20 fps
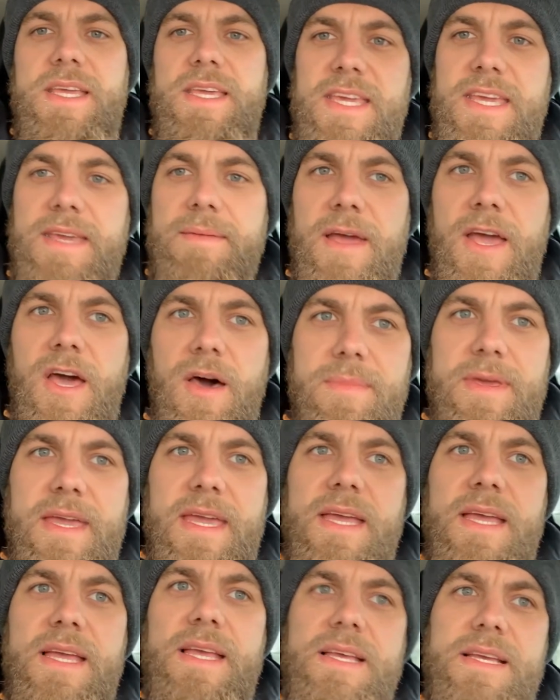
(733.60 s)
email
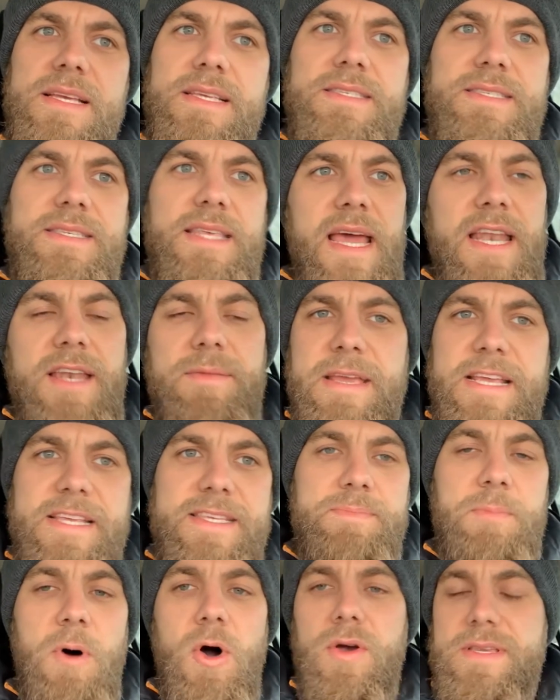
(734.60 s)
me, send me
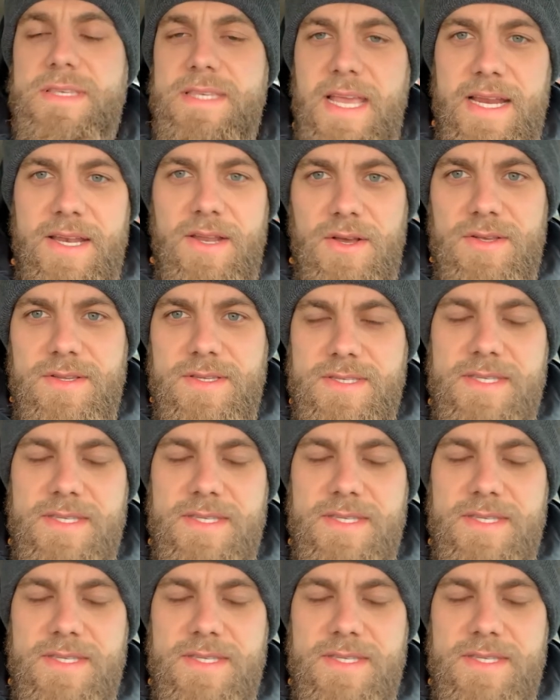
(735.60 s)
smoke signals,